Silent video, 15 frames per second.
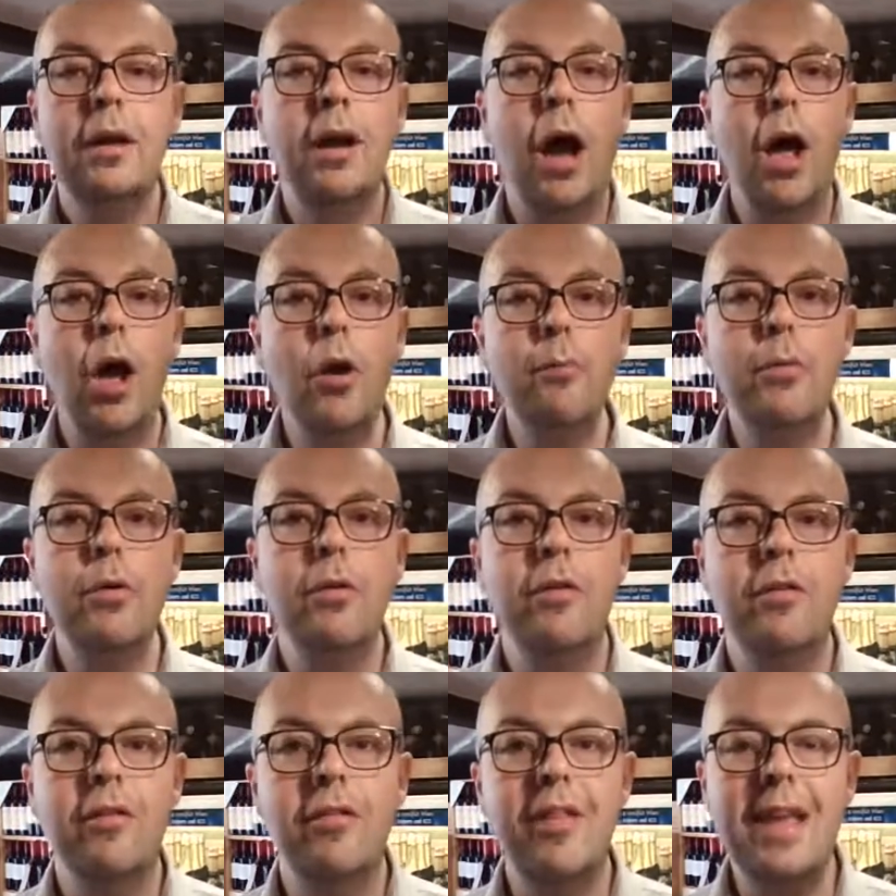I hope you can
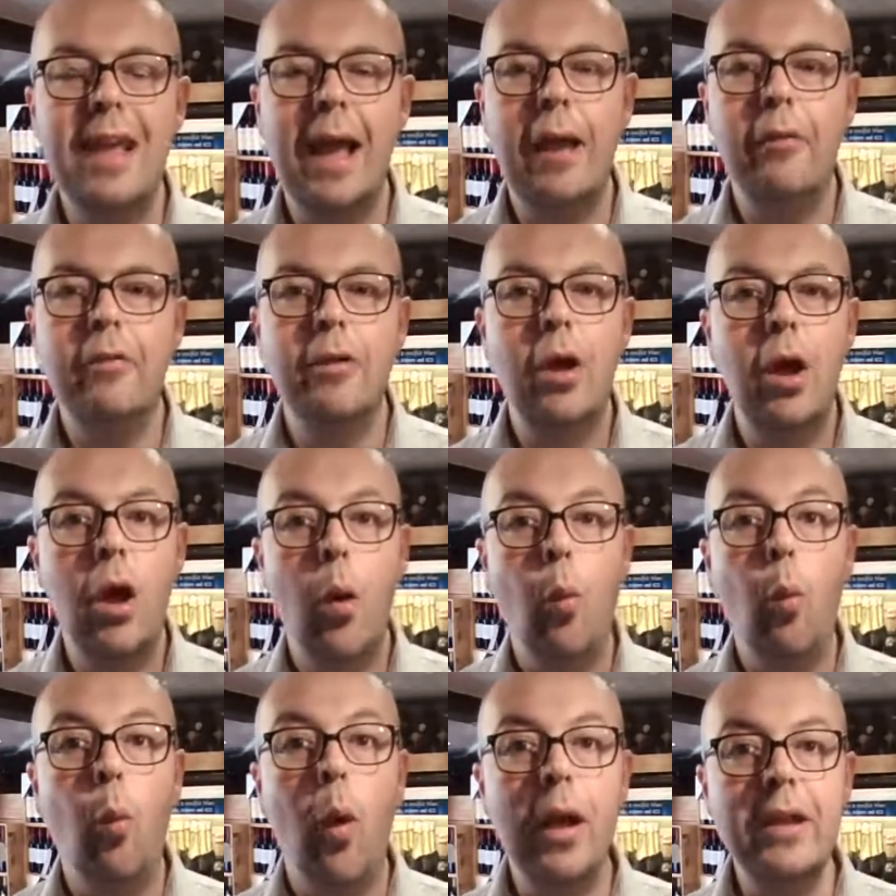seek out
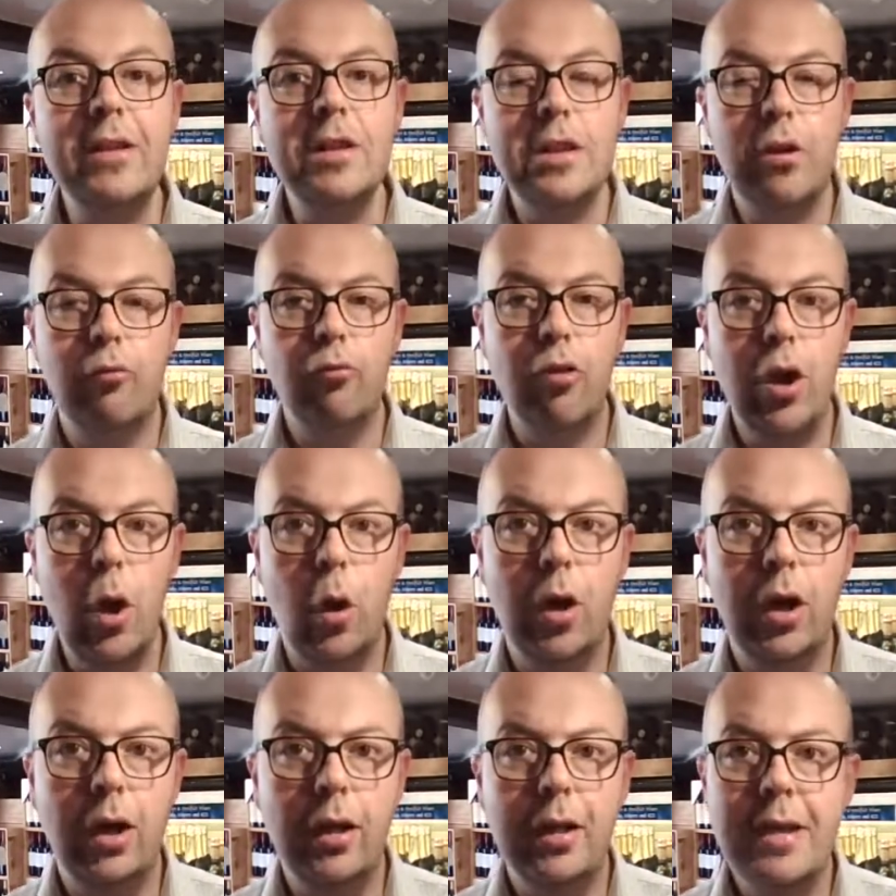white Rioja.